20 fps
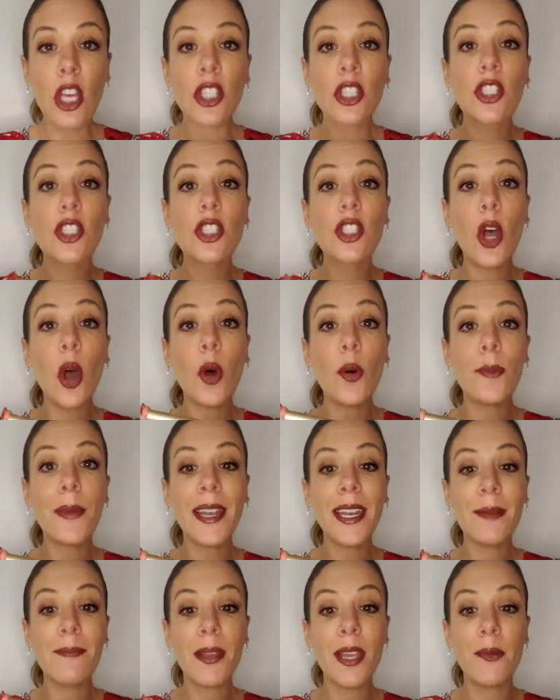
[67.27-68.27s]
So
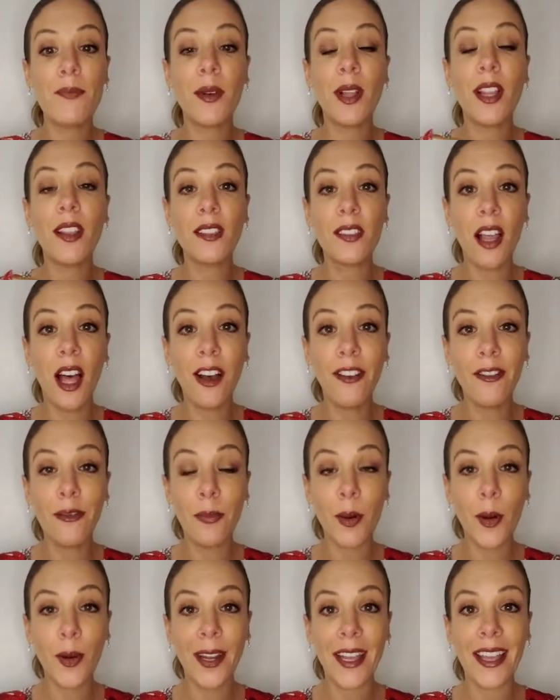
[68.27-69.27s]
many people love
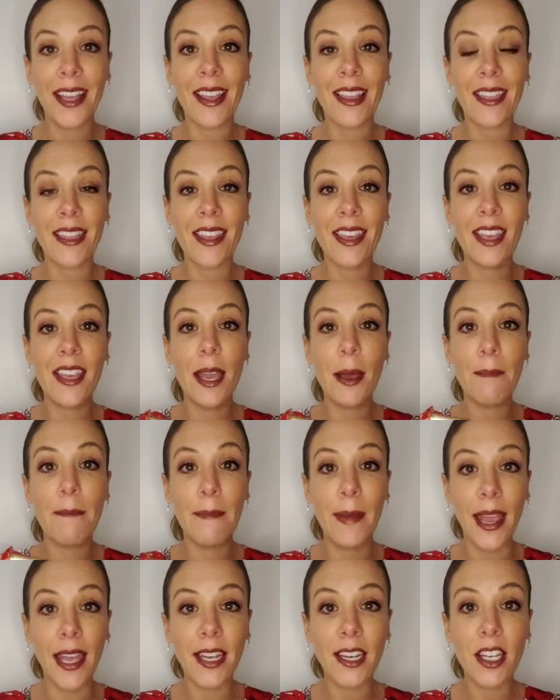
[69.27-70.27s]
putting the
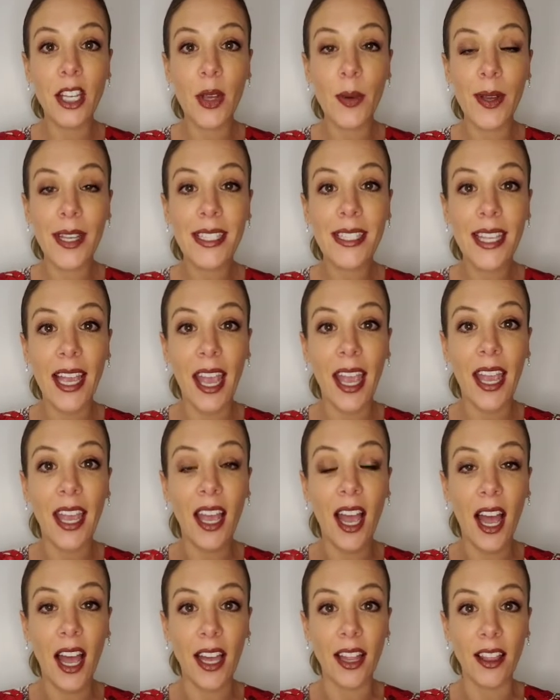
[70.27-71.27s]
Made in
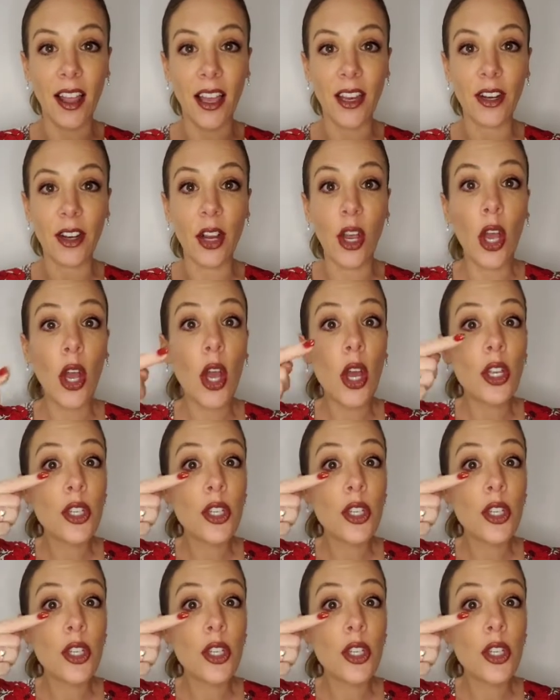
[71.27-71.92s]
USA eyeliner